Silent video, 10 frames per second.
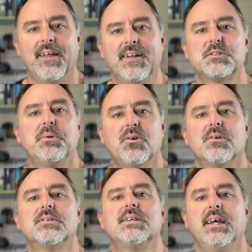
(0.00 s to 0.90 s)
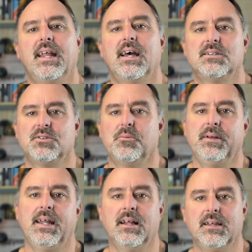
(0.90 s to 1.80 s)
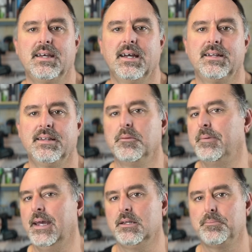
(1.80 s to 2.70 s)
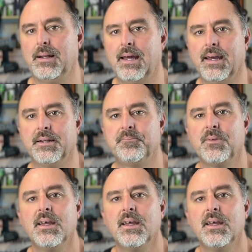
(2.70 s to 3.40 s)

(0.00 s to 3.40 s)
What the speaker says: And that's because it has not been allocated in the band plan.